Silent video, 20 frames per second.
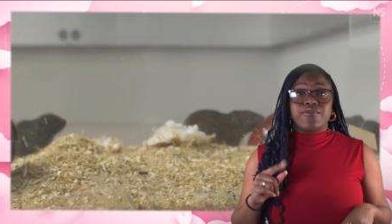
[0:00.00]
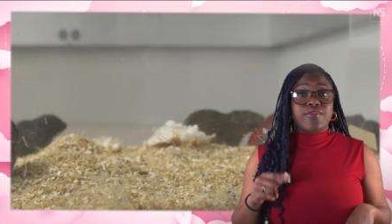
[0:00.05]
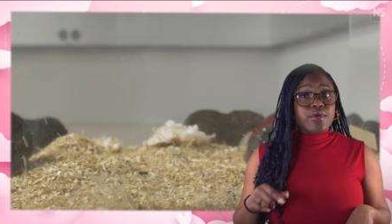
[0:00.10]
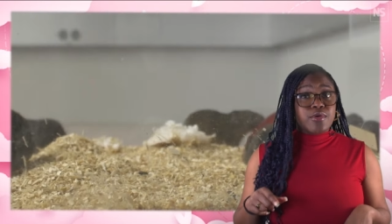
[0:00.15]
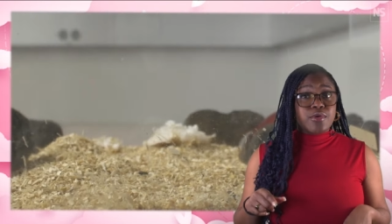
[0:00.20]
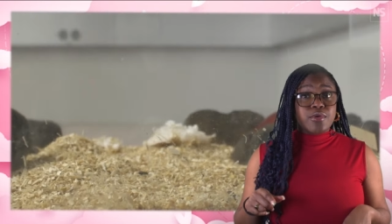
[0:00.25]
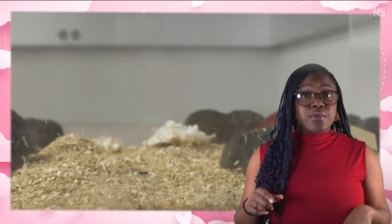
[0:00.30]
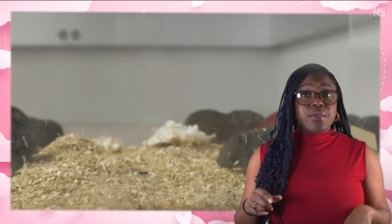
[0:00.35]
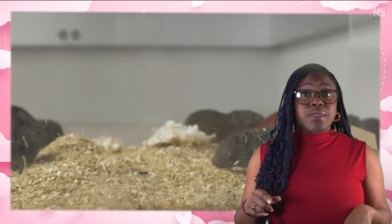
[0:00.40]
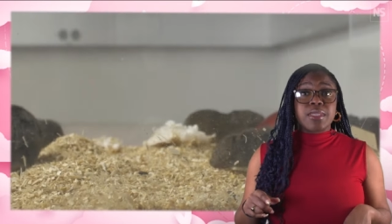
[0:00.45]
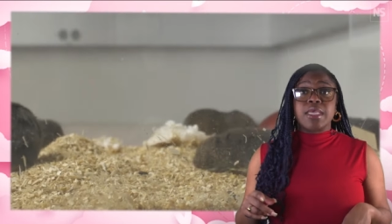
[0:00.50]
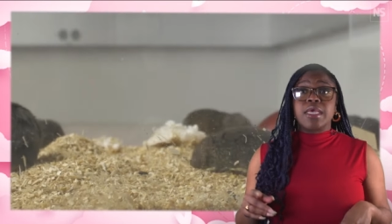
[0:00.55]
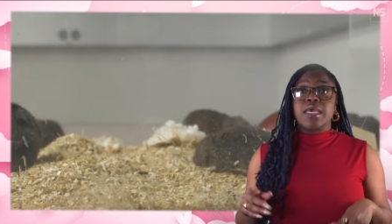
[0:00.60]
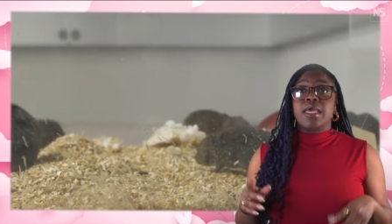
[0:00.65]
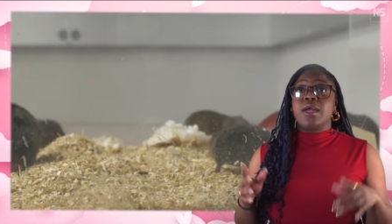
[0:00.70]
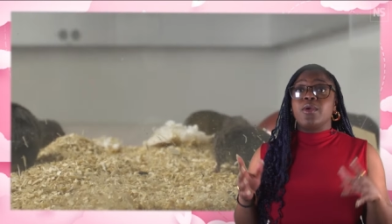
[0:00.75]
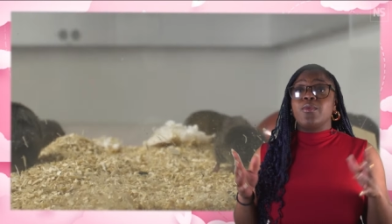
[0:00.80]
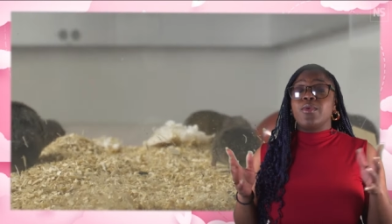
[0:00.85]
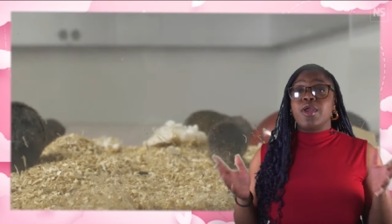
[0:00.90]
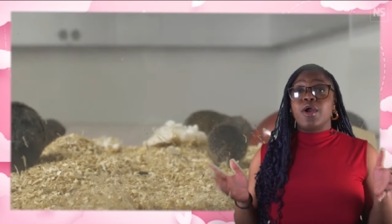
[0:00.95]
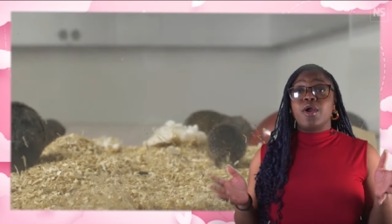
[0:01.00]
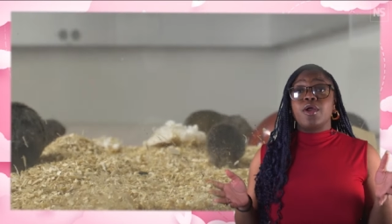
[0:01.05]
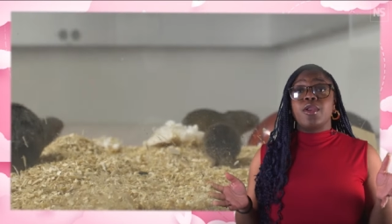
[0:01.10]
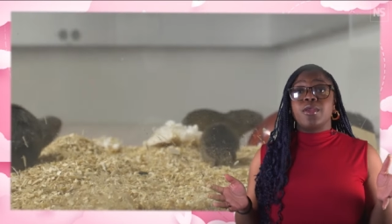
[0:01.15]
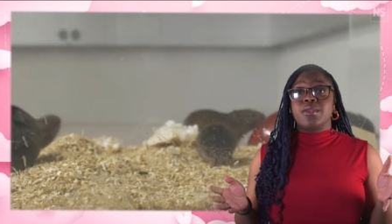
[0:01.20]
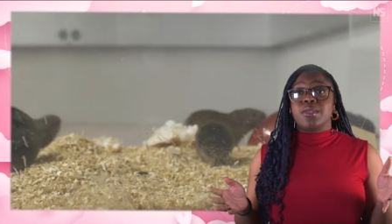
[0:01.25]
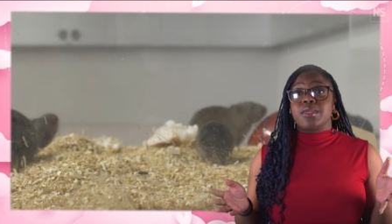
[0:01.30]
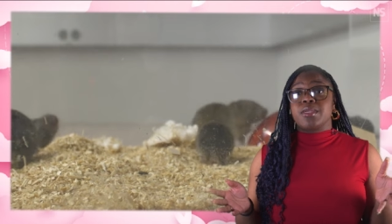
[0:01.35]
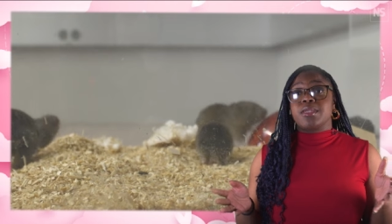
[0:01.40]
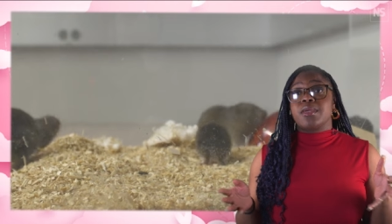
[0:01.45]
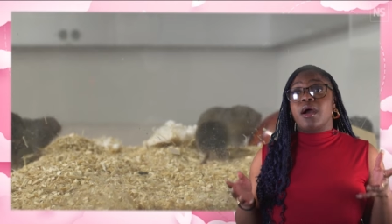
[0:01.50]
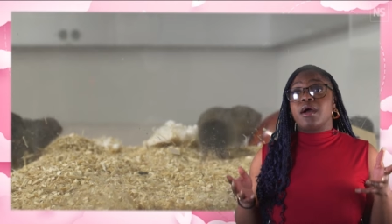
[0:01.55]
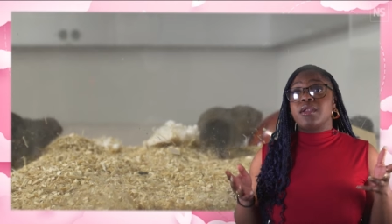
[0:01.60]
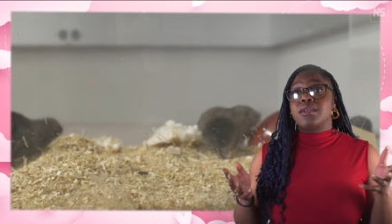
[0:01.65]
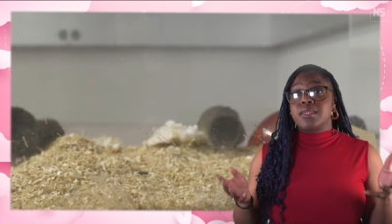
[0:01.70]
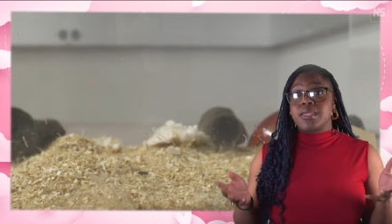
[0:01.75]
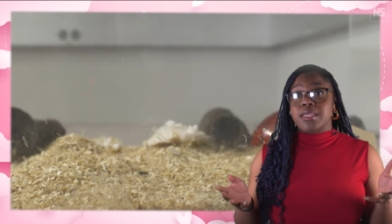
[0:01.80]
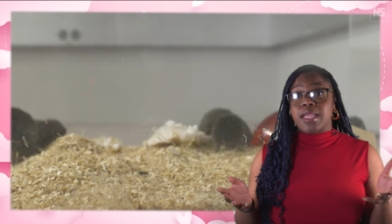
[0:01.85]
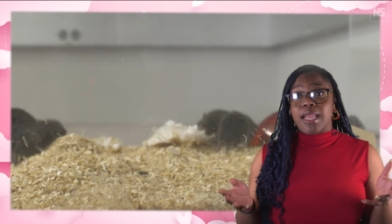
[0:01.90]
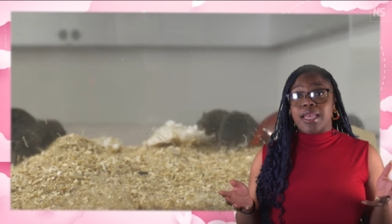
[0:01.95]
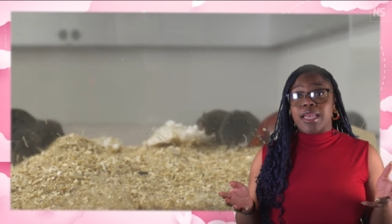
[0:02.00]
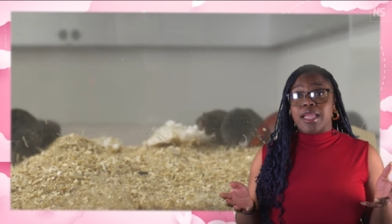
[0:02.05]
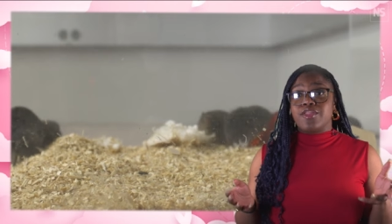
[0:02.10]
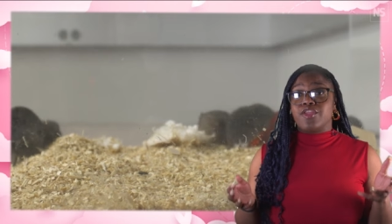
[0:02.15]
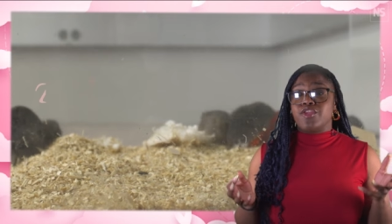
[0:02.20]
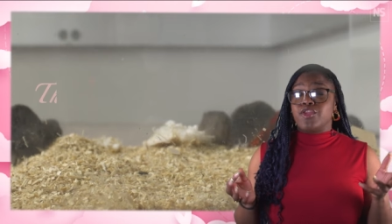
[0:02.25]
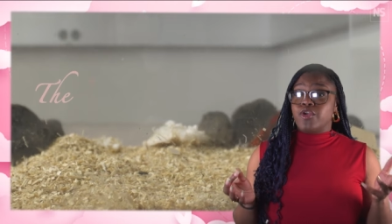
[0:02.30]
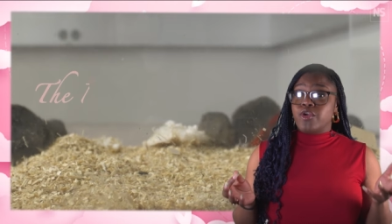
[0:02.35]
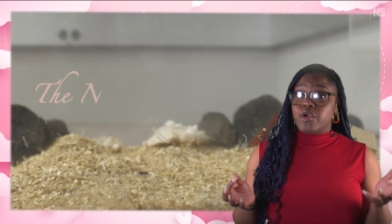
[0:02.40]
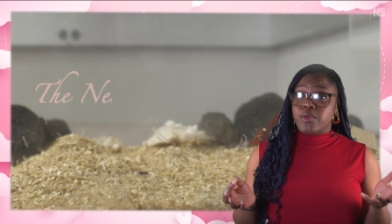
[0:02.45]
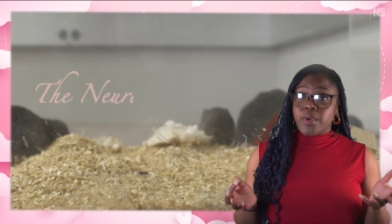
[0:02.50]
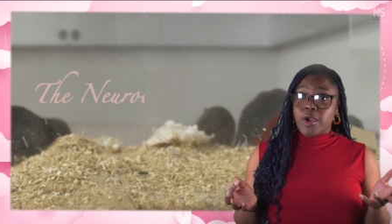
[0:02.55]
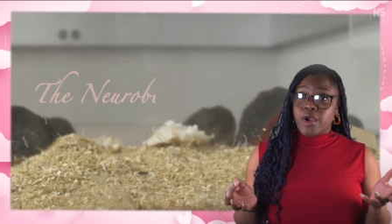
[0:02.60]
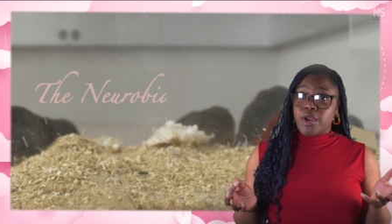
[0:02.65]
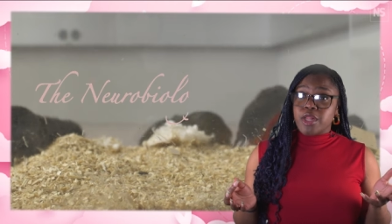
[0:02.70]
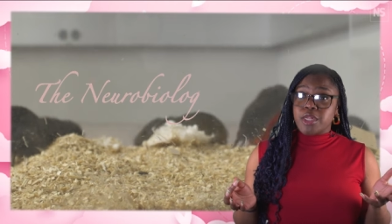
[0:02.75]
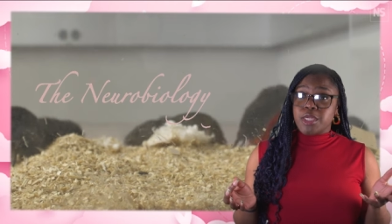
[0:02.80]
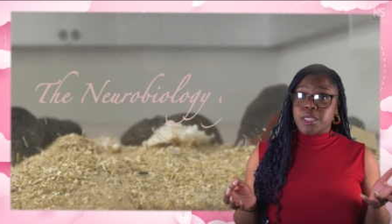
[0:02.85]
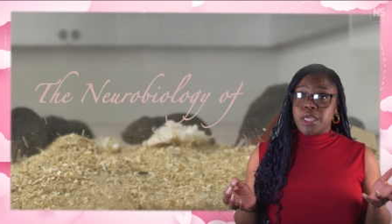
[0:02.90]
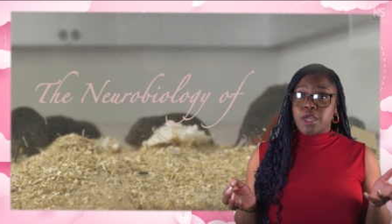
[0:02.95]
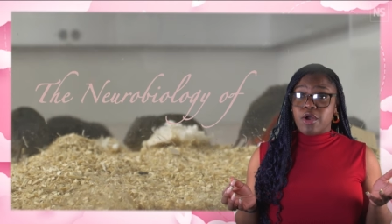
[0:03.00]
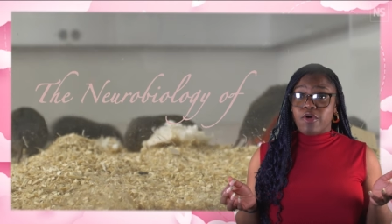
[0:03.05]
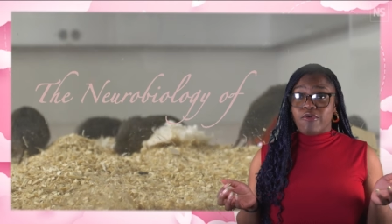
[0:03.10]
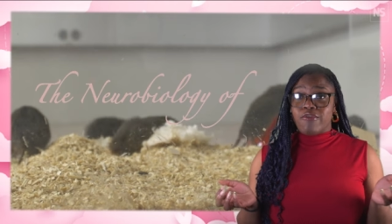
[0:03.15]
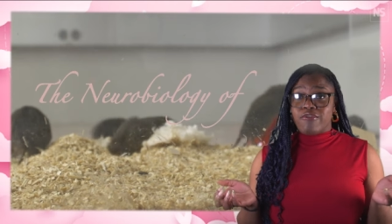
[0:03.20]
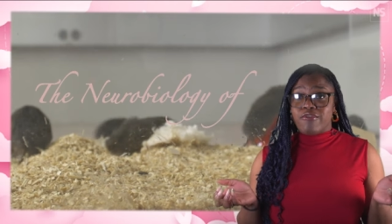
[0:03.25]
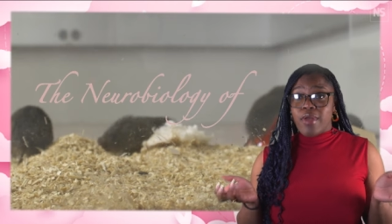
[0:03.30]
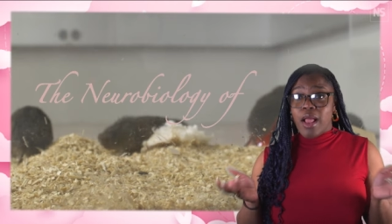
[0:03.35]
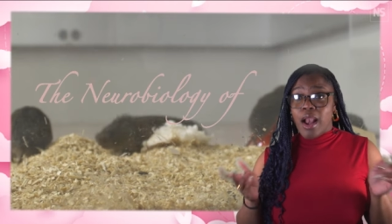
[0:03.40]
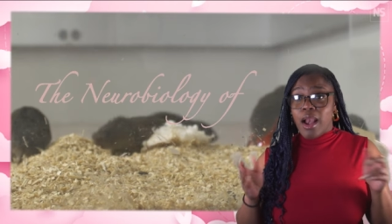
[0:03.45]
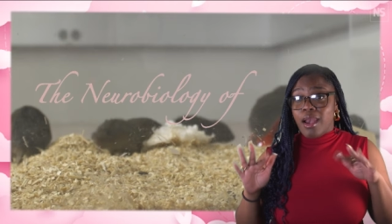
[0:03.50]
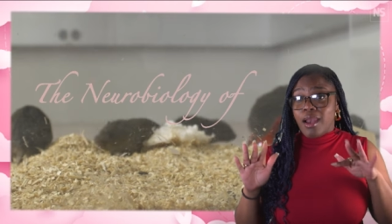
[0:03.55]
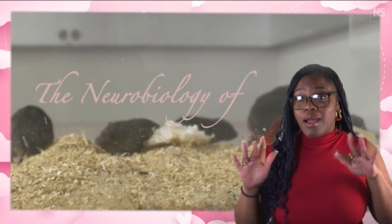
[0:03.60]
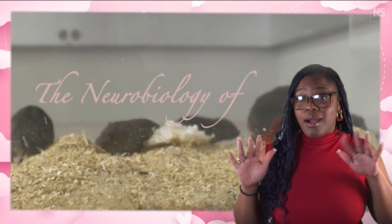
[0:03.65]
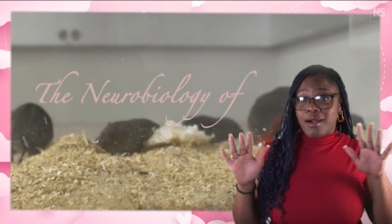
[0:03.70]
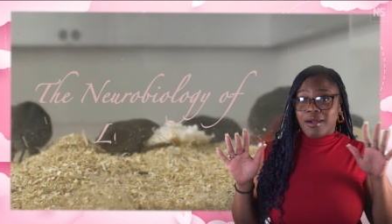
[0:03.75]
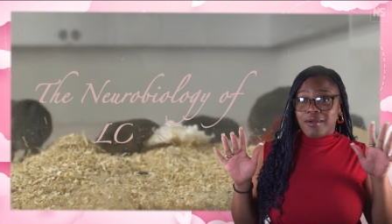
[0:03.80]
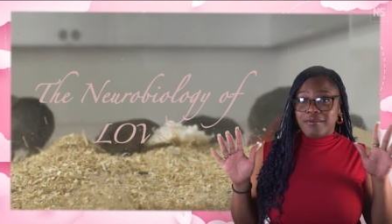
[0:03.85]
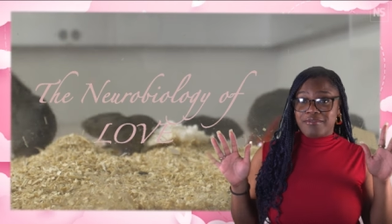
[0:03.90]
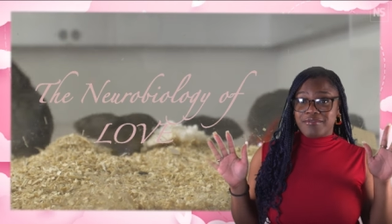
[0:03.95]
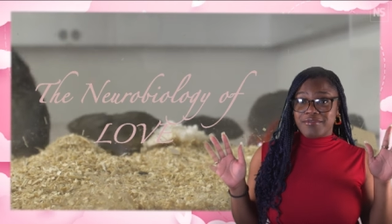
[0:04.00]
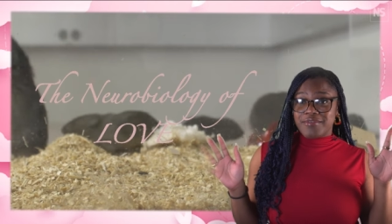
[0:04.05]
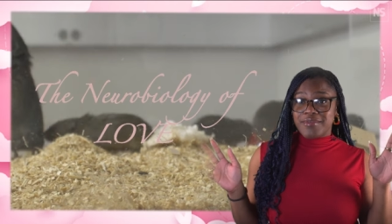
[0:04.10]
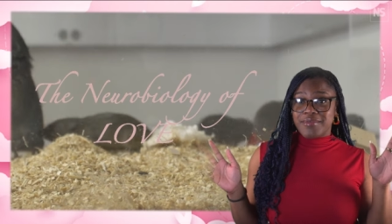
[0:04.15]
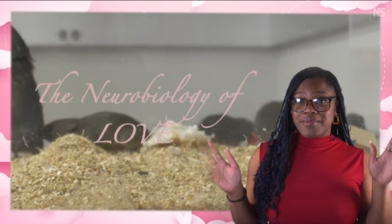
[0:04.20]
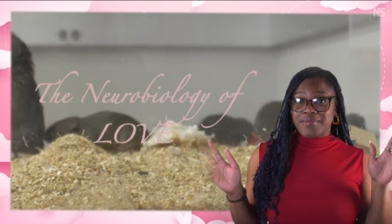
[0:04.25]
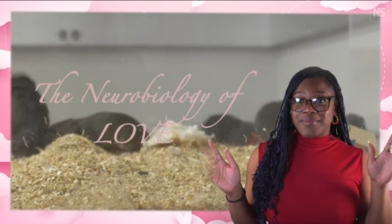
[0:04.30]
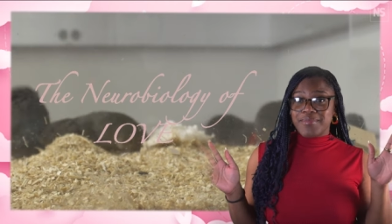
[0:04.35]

voles, we are closer to understanding the neurobiology of love.